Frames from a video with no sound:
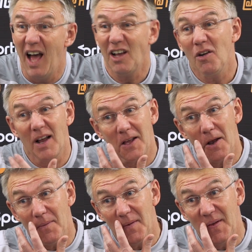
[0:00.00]
I
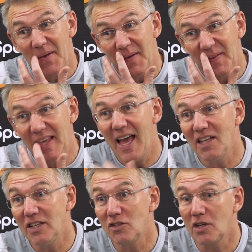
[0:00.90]
can't.
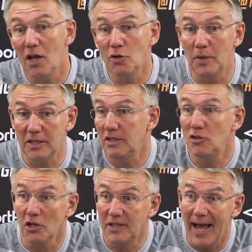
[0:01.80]
Yeah, it's close, but
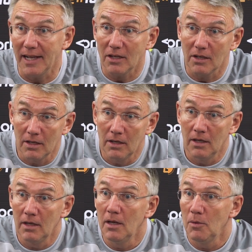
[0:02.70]
it's not dead.
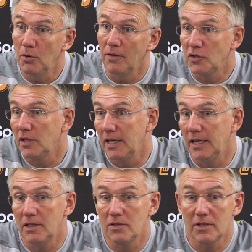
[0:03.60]
But
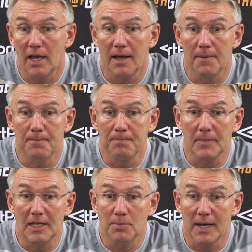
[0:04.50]
obviously,
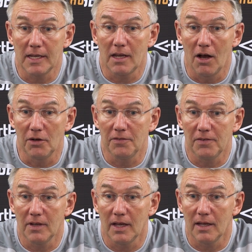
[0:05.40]
he's back at
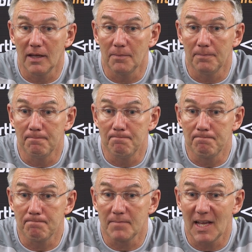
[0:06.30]
Cardiff,
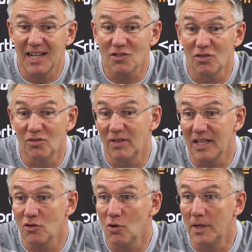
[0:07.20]
and that's
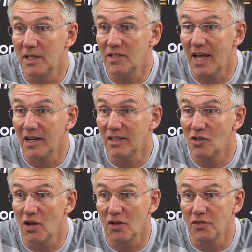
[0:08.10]
all we can say. And it's
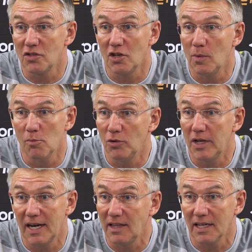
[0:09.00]
got nothing to do with
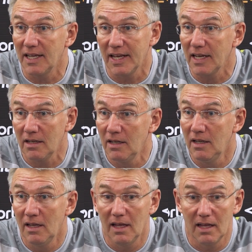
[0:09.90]
money or anything like that.
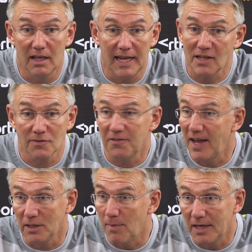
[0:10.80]
He hasn't
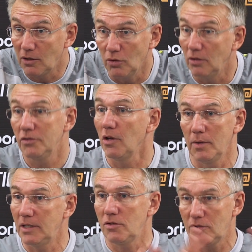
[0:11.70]
failed a medical,
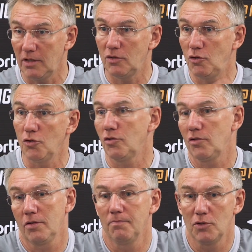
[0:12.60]
so it's
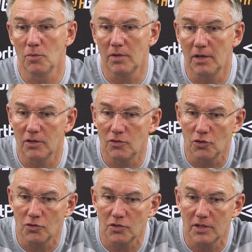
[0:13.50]
just something. It's
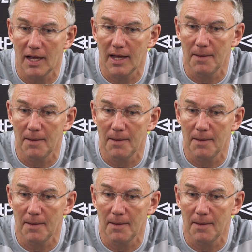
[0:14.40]
just